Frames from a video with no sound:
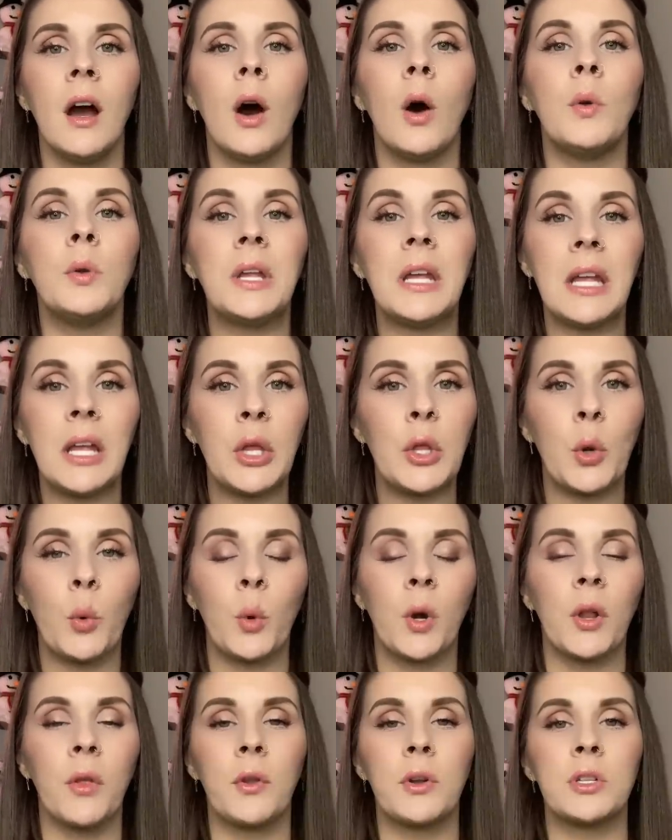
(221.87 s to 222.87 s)
on either
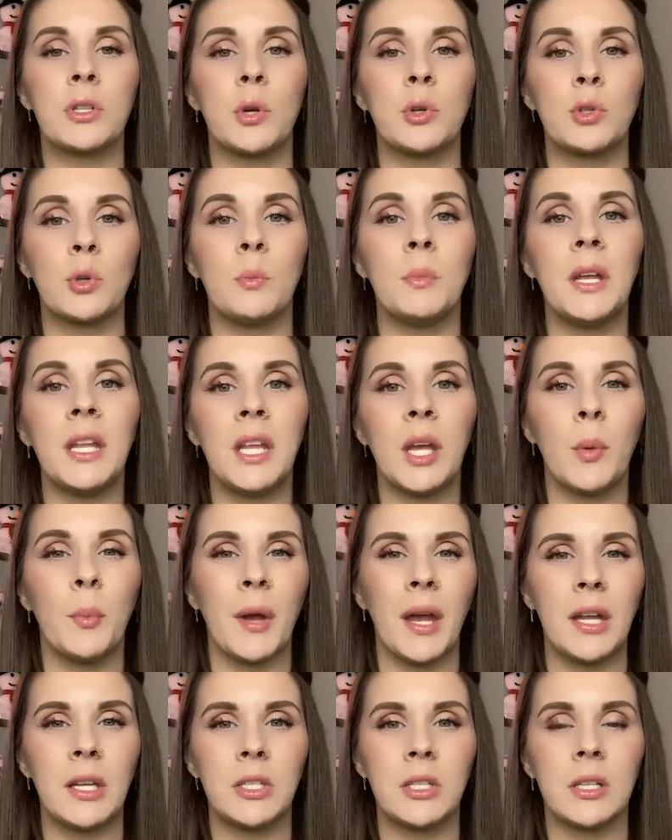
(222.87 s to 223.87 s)
one of their social media
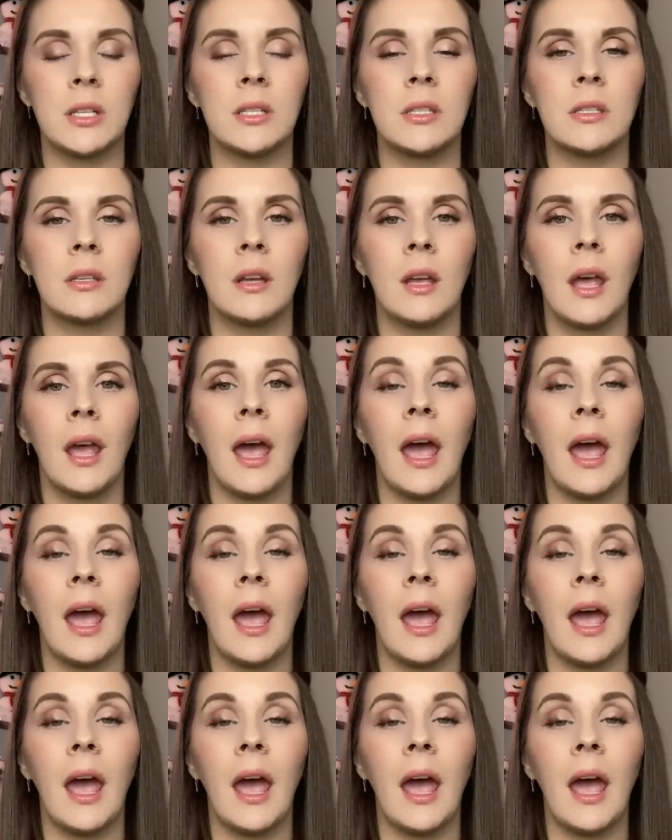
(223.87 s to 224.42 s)
pages.